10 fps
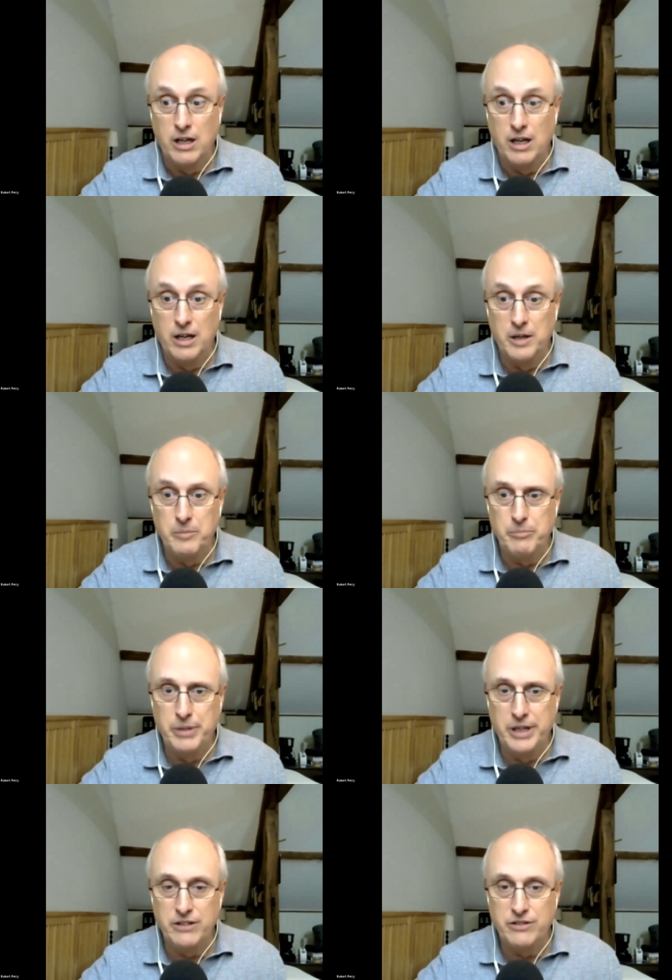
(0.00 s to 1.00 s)

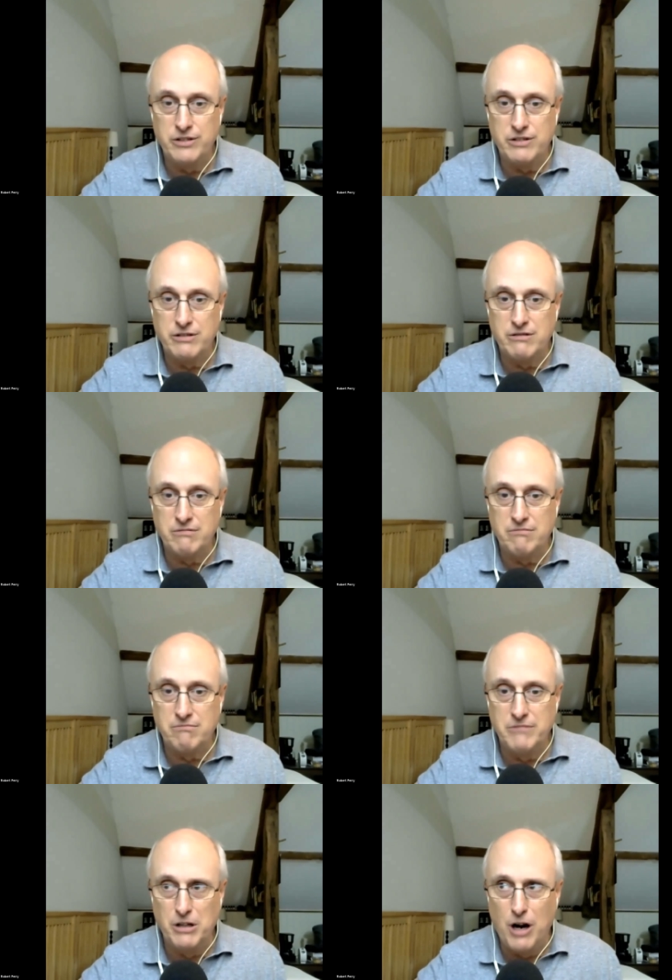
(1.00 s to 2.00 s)
But,
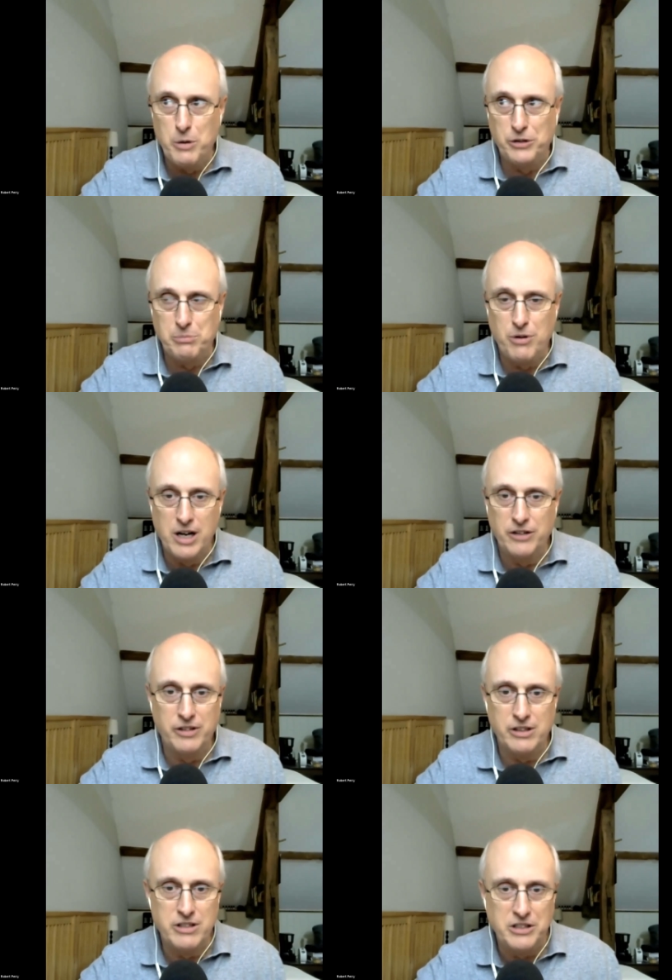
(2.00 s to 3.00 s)
are we surprised
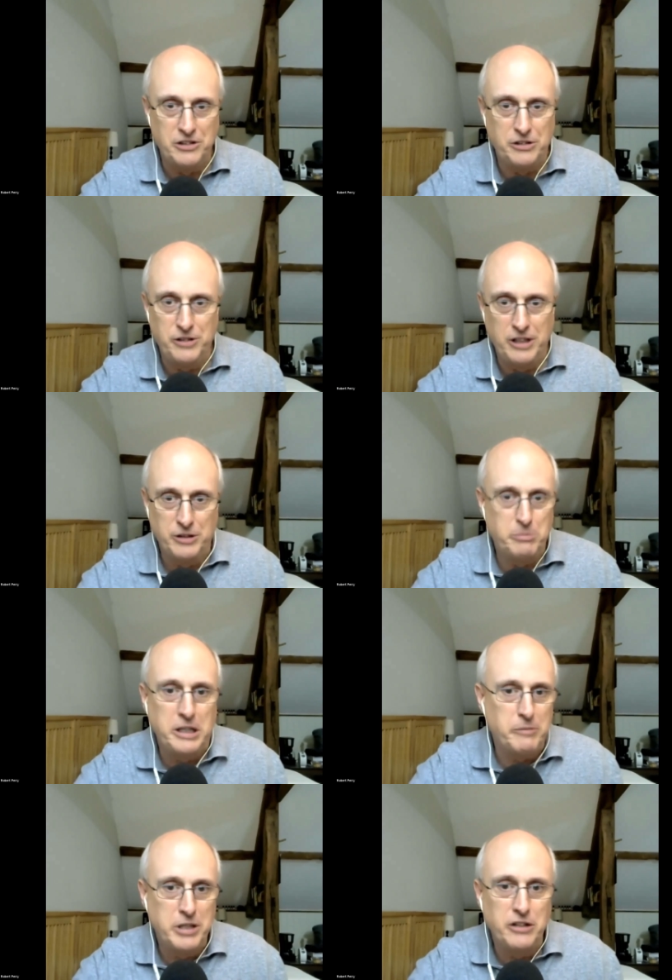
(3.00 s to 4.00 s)
that Jesus is a
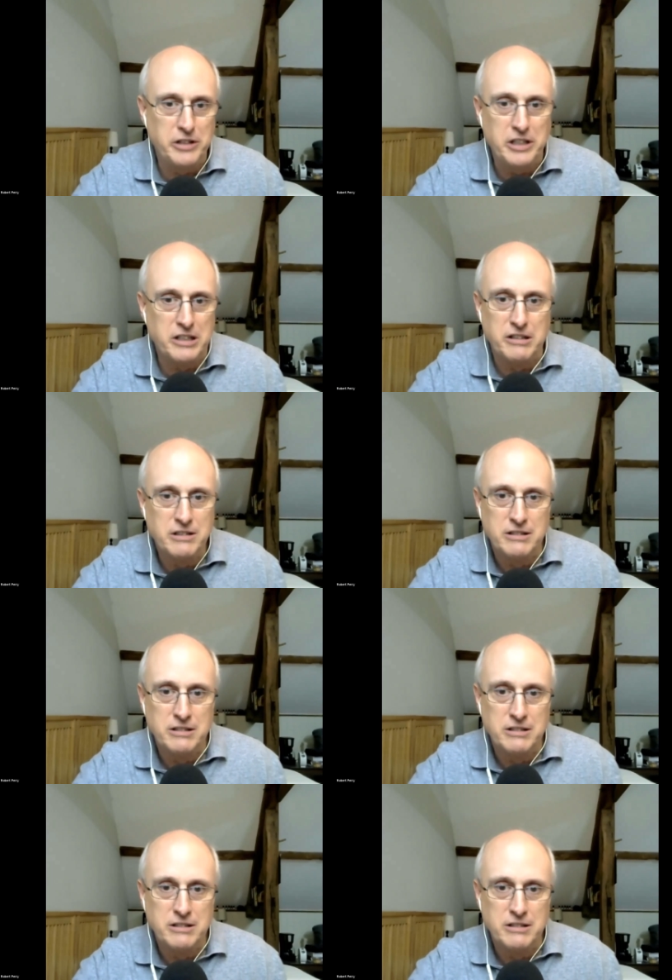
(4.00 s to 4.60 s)
peacenik?